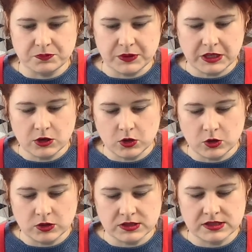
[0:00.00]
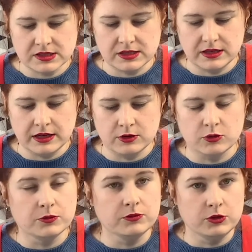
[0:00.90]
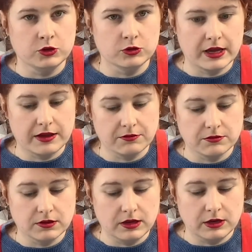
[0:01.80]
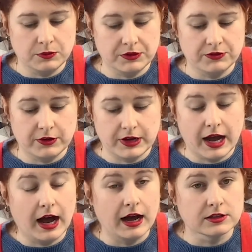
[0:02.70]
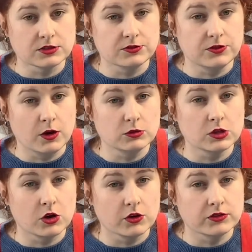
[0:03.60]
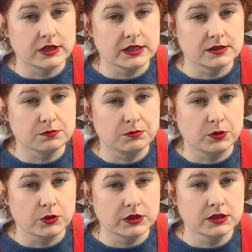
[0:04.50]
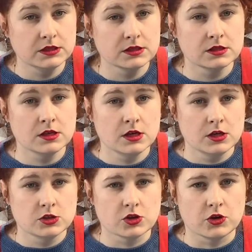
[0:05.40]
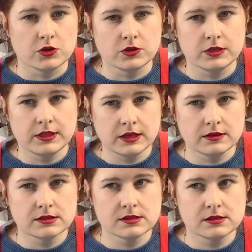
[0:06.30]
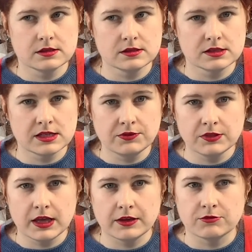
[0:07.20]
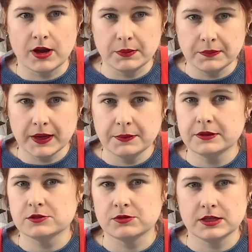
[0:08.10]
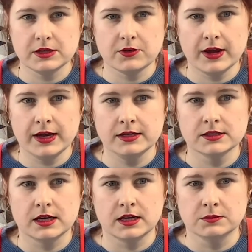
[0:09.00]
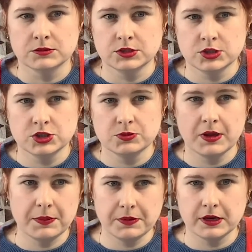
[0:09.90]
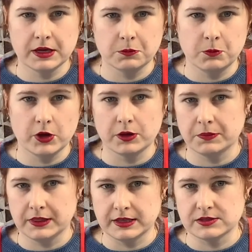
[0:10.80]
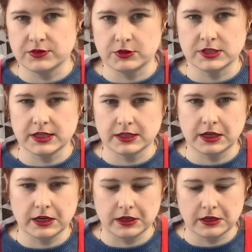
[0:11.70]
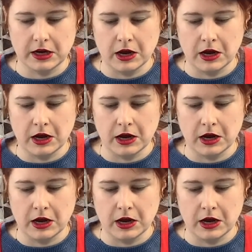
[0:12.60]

because it'll be very hard to fold over these borders. So stuff like wrapping paper is really great. Tissue paper can work, but that's very delicate.